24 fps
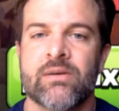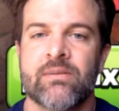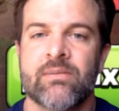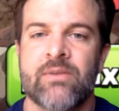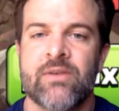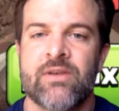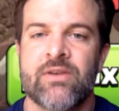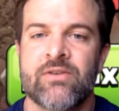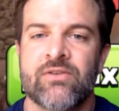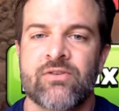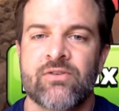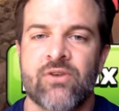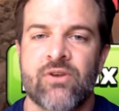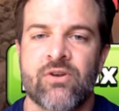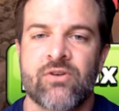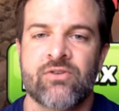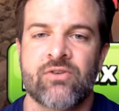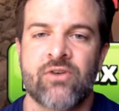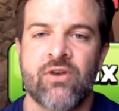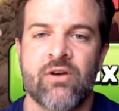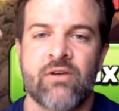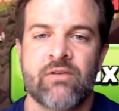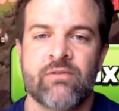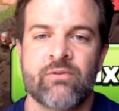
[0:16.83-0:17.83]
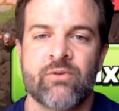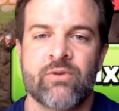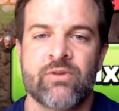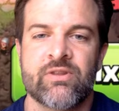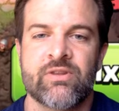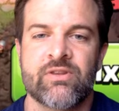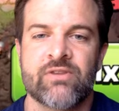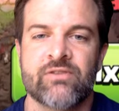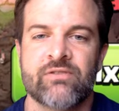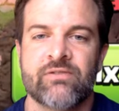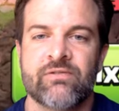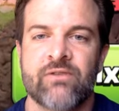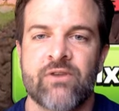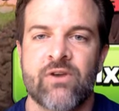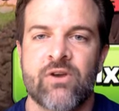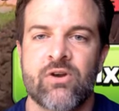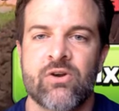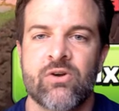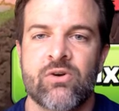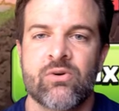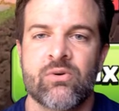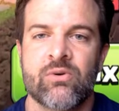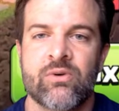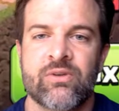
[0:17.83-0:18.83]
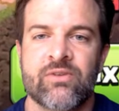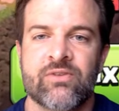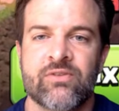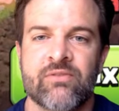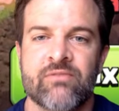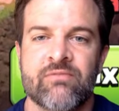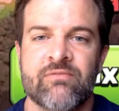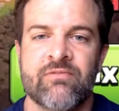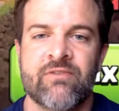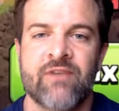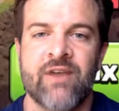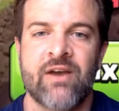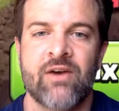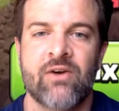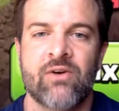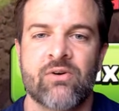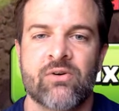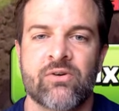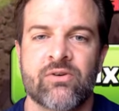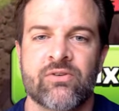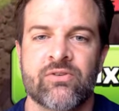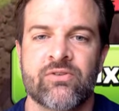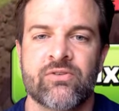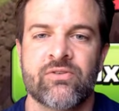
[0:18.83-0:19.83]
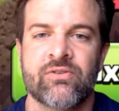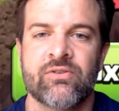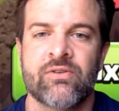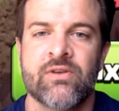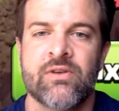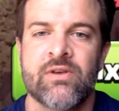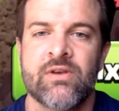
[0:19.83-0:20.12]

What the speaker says: He starts off with his funnel with some Valks.